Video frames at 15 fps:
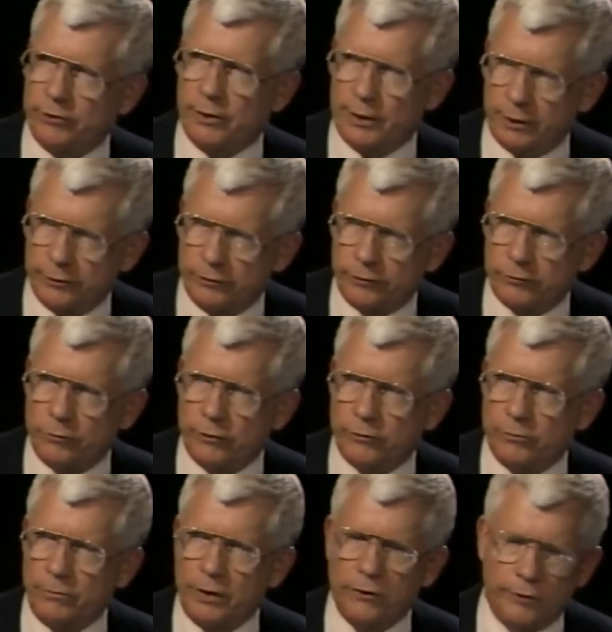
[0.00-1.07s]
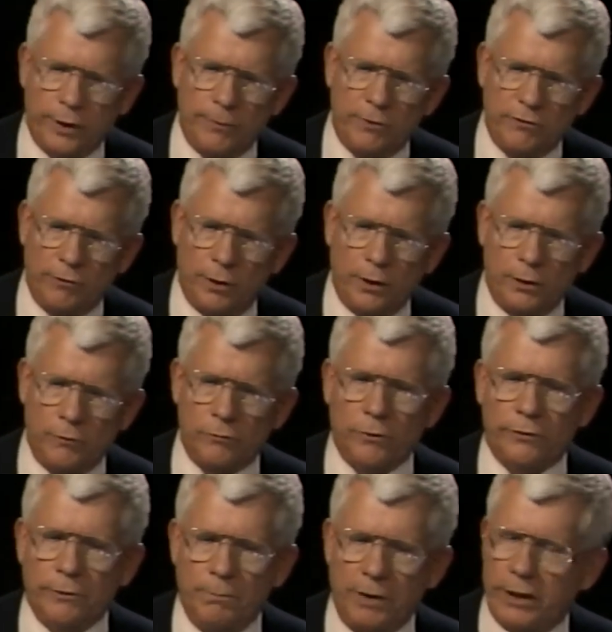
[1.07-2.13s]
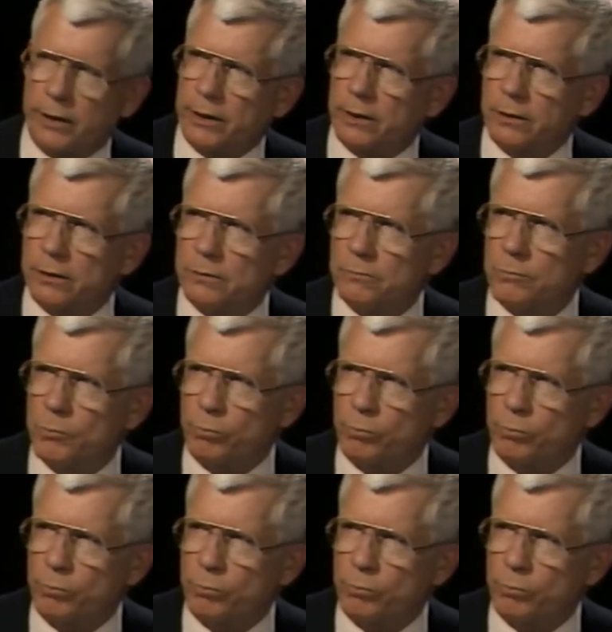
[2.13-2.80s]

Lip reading: geologist, which means I'm involved with the bending and